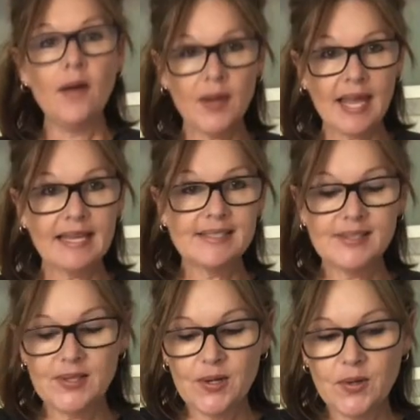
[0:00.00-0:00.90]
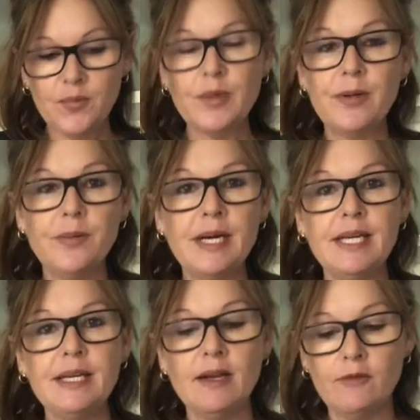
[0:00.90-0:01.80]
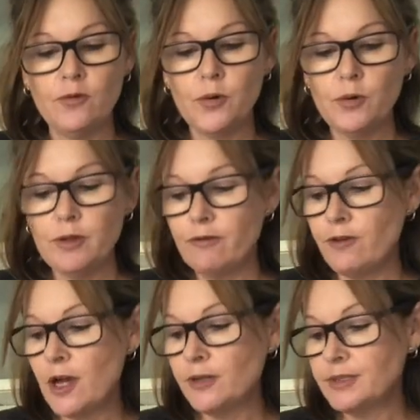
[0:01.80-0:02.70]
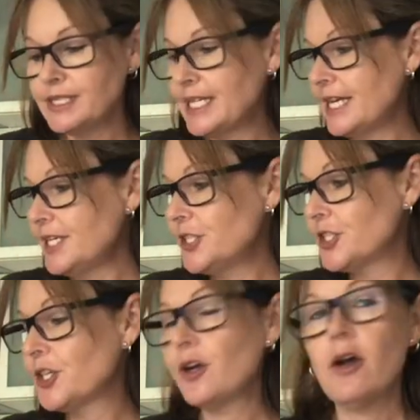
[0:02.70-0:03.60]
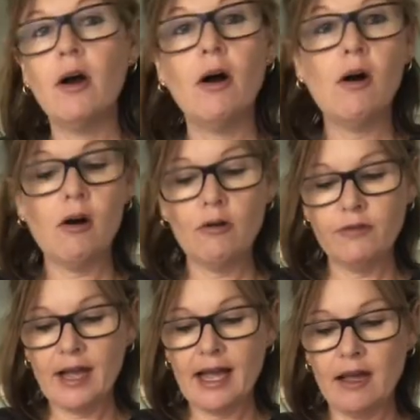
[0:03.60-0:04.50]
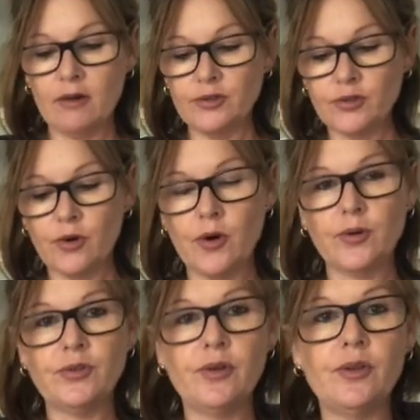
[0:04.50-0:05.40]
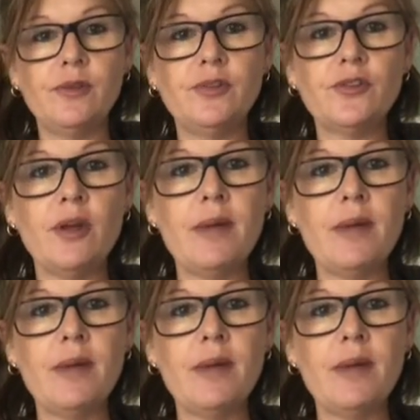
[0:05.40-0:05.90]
Okay, so we're ready for the final stage of our scrolls. So they've just come